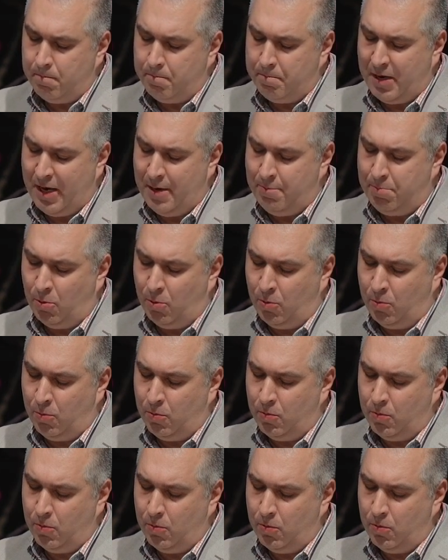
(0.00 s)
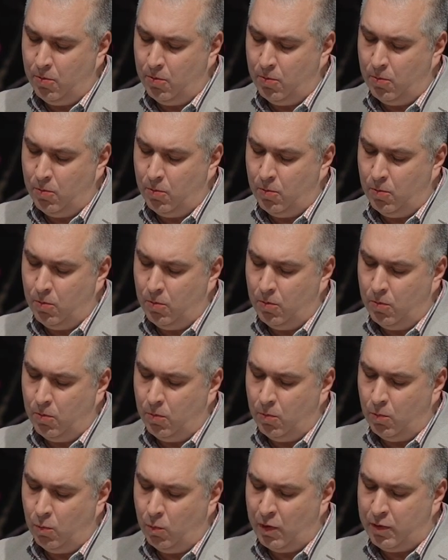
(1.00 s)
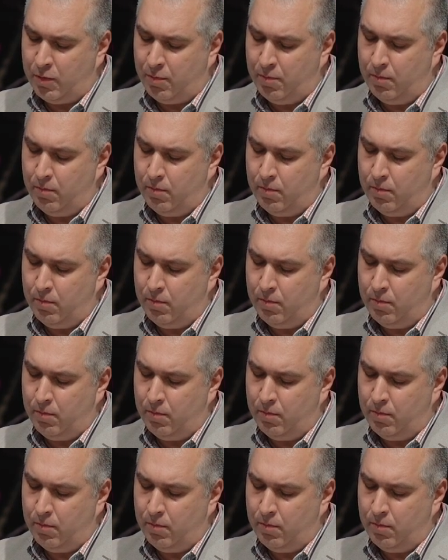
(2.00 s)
people with